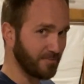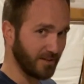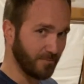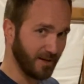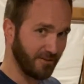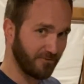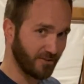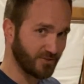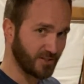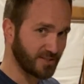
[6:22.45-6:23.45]
But you might feel
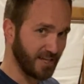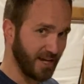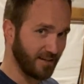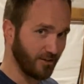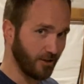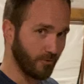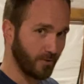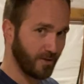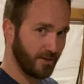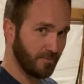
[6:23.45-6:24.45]
just that lower
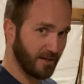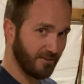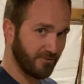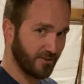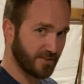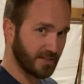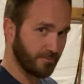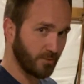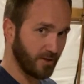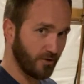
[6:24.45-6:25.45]
one, you might feel this
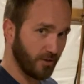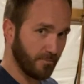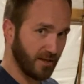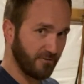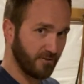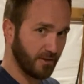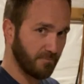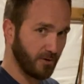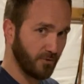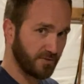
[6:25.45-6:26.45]
upper one, or you might feel them
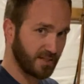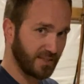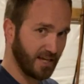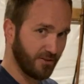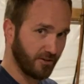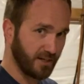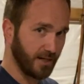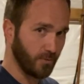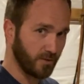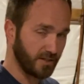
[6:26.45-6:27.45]
both together kind
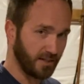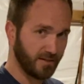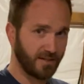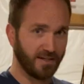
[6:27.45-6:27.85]
of working.